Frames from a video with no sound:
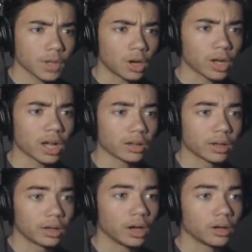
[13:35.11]
Oh god,
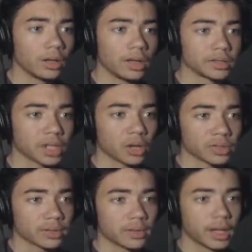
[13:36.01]
no, there's a
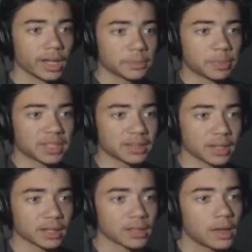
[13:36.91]
ghost, ah, it's
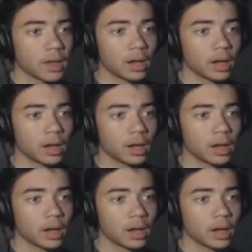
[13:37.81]
possessing us.